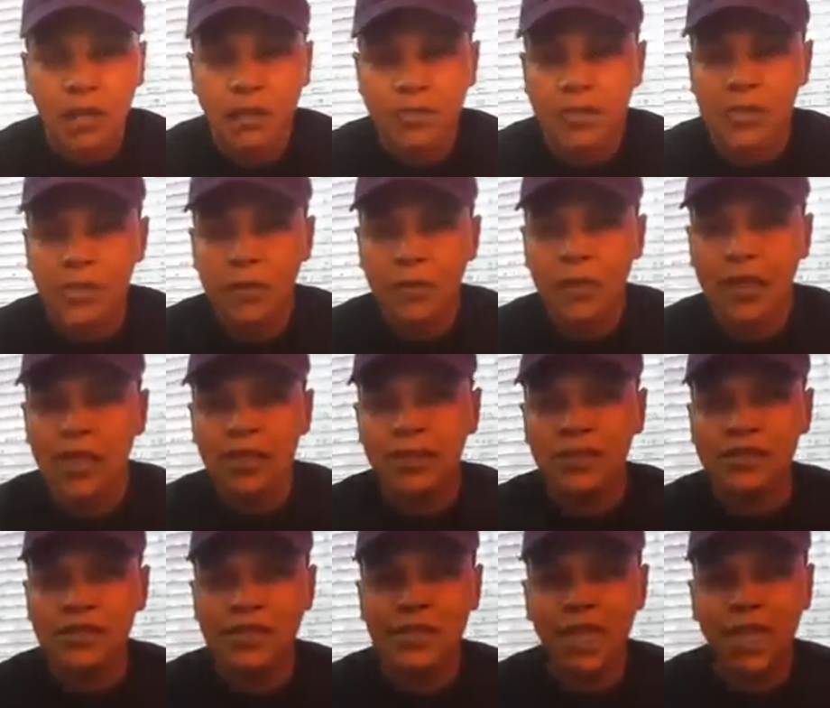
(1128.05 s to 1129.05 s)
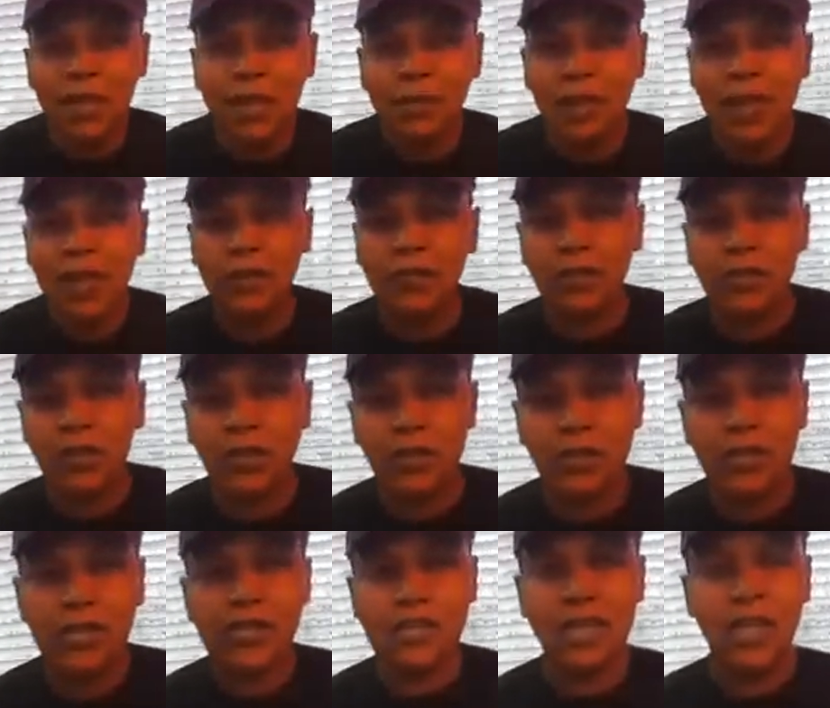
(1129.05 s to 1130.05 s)
So mangoes, lime, olive oil
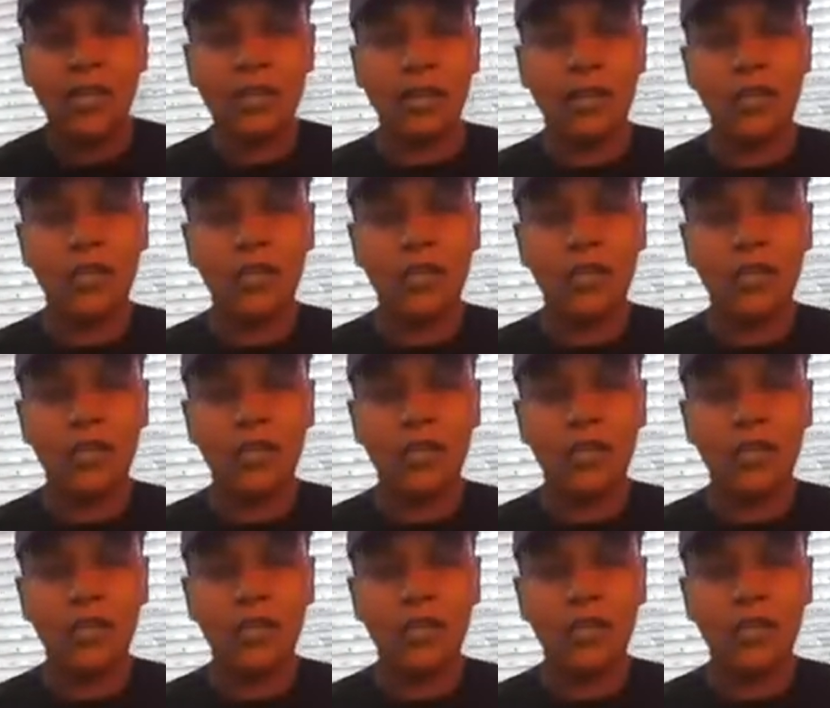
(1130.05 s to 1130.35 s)
is at